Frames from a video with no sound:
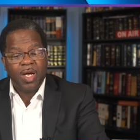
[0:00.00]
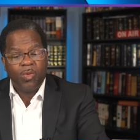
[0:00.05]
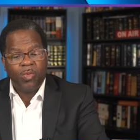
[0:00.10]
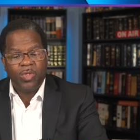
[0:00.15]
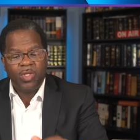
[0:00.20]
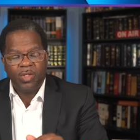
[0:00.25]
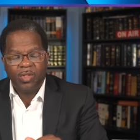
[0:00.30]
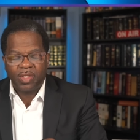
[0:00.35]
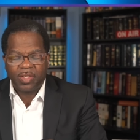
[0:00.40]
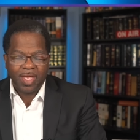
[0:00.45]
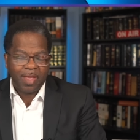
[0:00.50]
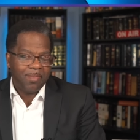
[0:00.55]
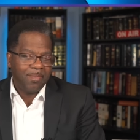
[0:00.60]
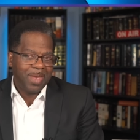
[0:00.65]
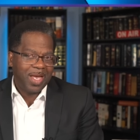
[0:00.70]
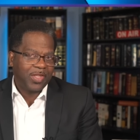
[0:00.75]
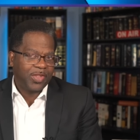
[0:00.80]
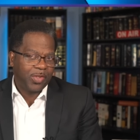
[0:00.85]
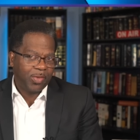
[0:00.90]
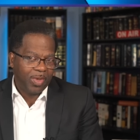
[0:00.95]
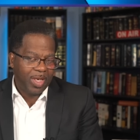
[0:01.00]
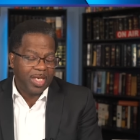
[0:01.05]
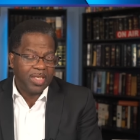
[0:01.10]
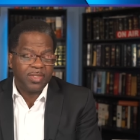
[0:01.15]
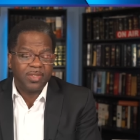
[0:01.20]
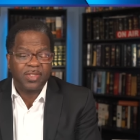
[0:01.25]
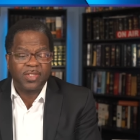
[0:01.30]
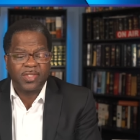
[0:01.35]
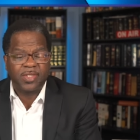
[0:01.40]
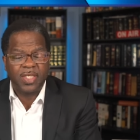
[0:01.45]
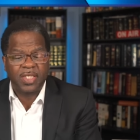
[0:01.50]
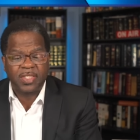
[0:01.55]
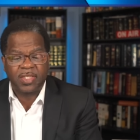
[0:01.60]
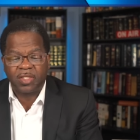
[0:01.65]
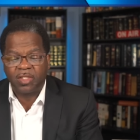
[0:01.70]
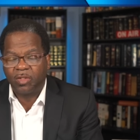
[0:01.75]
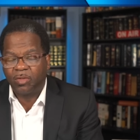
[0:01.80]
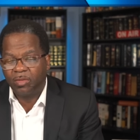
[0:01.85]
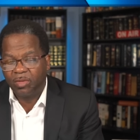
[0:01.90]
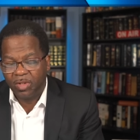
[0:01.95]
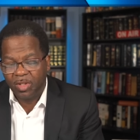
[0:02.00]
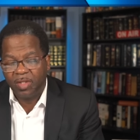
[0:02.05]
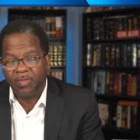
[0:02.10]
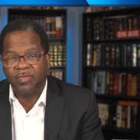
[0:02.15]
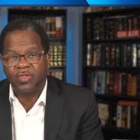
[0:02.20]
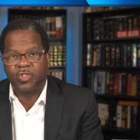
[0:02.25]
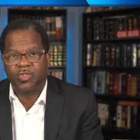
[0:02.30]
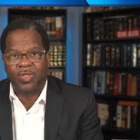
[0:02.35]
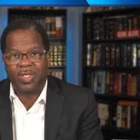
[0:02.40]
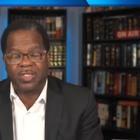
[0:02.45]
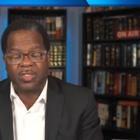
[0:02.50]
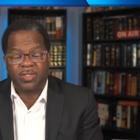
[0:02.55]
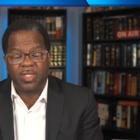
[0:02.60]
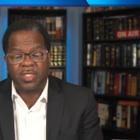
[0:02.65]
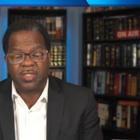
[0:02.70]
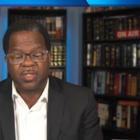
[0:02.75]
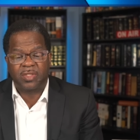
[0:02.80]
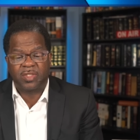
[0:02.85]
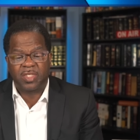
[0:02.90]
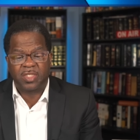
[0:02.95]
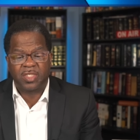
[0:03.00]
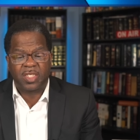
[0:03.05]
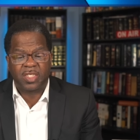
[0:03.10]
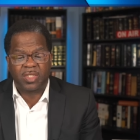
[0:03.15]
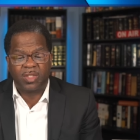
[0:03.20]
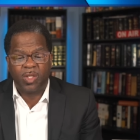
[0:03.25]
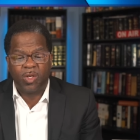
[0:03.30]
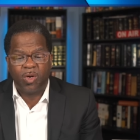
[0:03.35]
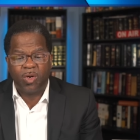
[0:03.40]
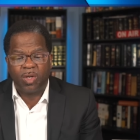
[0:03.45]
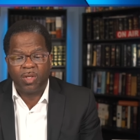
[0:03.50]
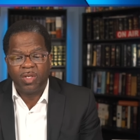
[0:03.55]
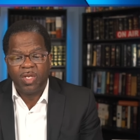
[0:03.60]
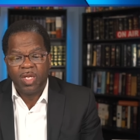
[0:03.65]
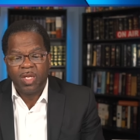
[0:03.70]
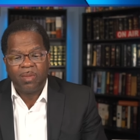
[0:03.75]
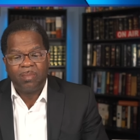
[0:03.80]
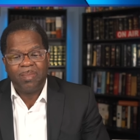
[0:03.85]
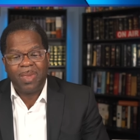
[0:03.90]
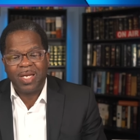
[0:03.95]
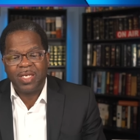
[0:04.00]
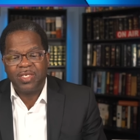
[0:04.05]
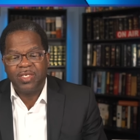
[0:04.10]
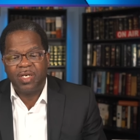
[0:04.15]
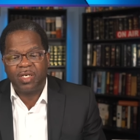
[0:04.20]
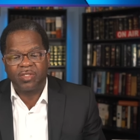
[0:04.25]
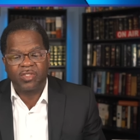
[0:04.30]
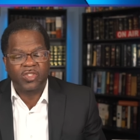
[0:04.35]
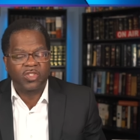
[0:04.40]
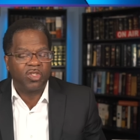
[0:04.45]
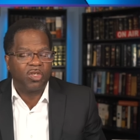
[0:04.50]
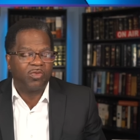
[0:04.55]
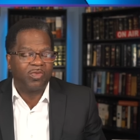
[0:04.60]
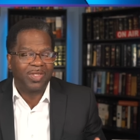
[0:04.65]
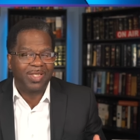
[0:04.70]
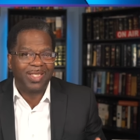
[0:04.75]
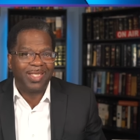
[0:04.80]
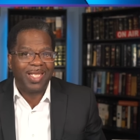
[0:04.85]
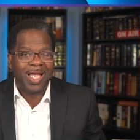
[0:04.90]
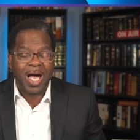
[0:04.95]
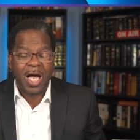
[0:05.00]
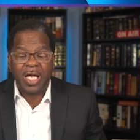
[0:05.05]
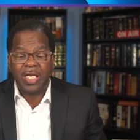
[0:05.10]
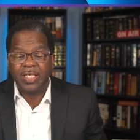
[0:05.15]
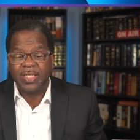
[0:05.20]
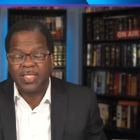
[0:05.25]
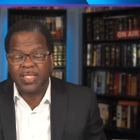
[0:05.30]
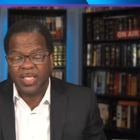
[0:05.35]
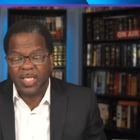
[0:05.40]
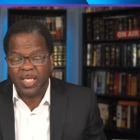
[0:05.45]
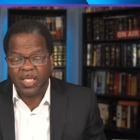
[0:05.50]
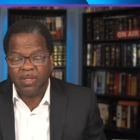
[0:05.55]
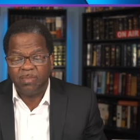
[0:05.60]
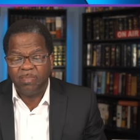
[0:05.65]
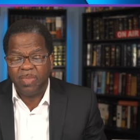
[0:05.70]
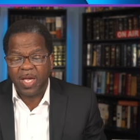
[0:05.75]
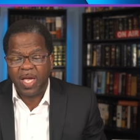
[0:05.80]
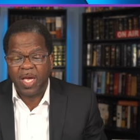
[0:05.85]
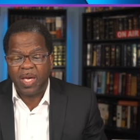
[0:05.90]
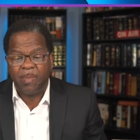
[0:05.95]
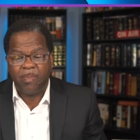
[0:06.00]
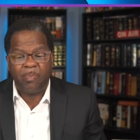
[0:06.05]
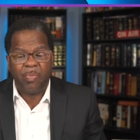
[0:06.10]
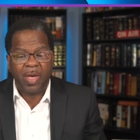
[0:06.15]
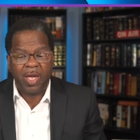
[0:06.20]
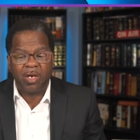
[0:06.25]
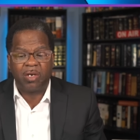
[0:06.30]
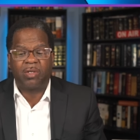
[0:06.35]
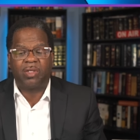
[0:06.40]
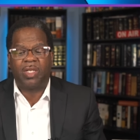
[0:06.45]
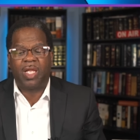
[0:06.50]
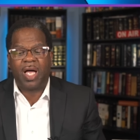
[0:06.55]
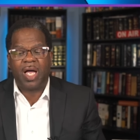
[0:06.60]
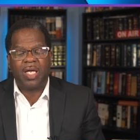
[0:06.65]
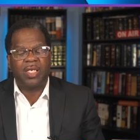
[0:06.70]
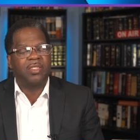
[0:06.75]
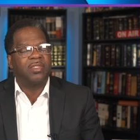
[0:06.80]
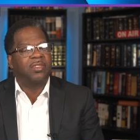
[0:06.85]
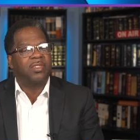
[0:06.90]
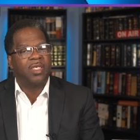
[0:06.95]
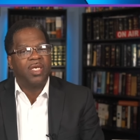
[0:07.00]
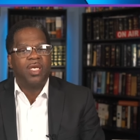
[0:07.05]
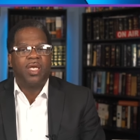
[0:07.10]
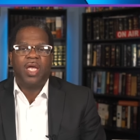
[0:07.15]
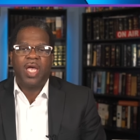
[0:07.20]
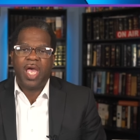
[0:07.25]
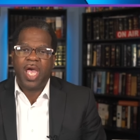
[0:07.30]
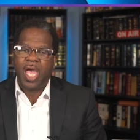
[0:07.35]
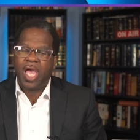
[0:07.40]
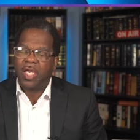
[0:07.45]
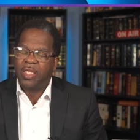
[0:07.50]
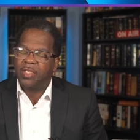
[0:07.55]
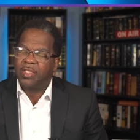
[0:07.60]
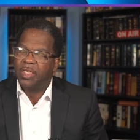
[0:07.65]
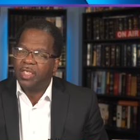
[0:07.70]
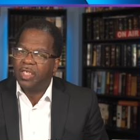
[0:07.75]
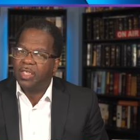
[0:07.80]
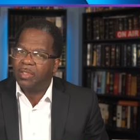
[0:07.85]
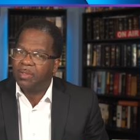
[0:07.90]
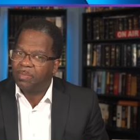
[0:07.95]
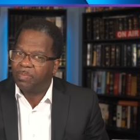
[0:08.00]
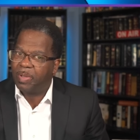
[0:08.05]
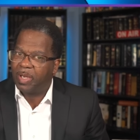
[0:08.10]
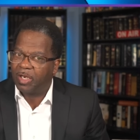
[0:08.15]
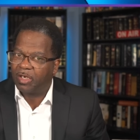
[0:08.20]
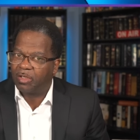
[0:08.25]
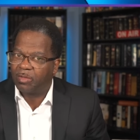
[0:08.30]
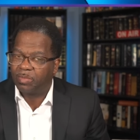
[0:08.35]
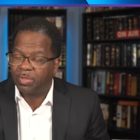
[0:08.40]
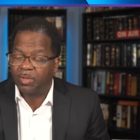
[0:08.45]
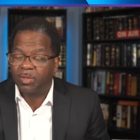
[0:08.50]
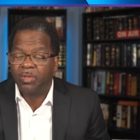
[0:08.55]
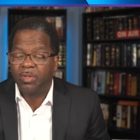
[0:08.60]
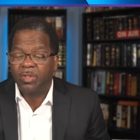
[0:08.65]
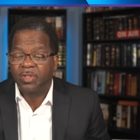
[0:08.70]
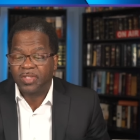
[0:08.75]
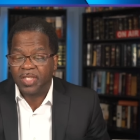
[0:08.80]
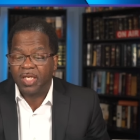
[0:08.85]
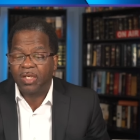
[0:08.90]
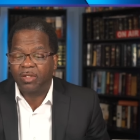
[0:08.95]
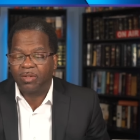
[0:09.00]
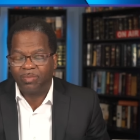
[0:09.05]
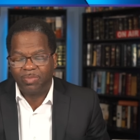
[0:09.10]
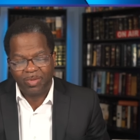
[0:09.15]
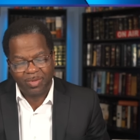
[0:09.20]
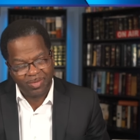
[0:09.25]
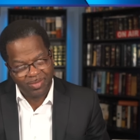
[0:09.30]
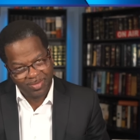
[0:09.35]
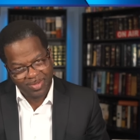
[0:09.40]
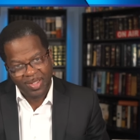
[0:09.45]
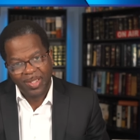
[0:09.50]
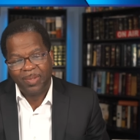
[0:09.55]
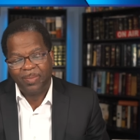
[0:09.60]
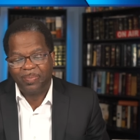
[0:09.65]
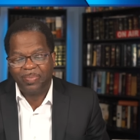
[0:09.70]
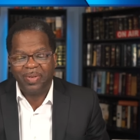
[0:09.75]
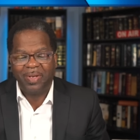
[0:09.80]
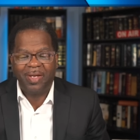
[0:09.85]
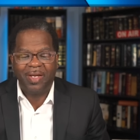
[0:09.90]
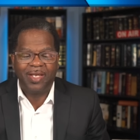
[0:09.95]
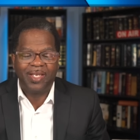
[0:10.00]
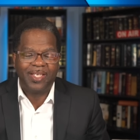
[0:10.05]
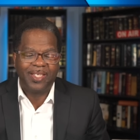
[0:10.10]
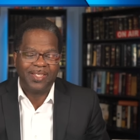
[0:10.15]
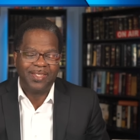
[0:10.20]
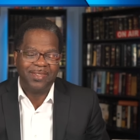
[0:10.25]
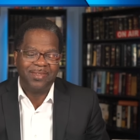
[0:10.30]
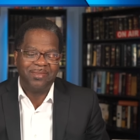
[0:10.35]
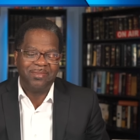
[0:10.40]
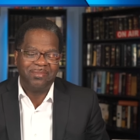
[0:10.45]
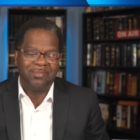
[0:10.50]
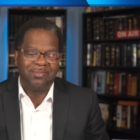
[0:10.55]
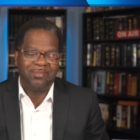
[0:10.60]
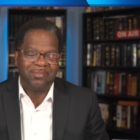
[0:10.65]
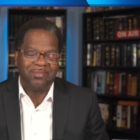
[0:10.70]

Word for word: Now, when you look at Matthew 8:6 in the New Living Translation, it says, "Lord, my young servant lies in bed, paralyzed and in terrible pain."